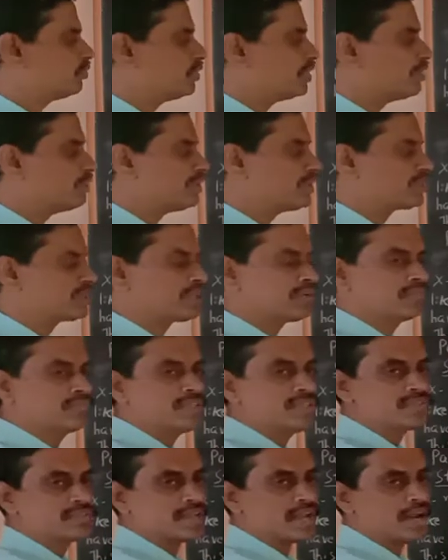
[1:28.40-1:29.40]
wavelength
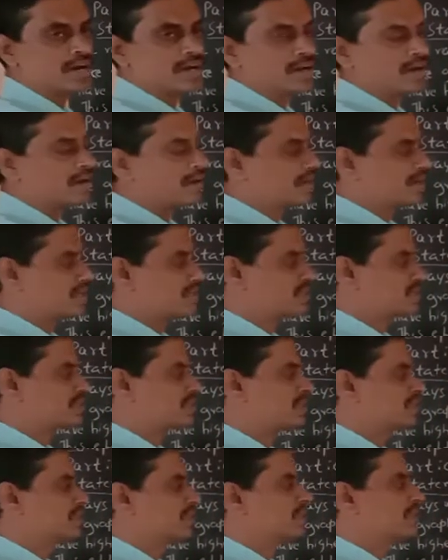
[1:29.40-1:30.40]
of the scattered
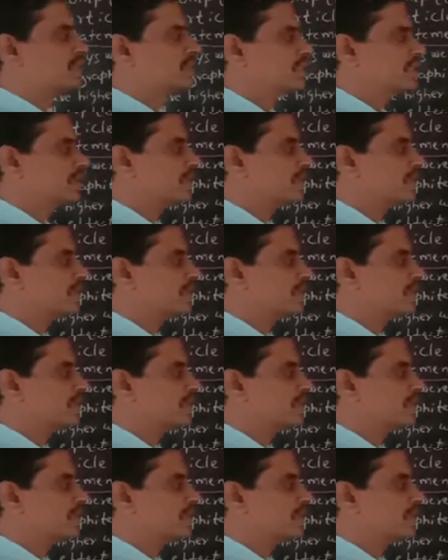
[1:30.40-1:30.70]
rays. The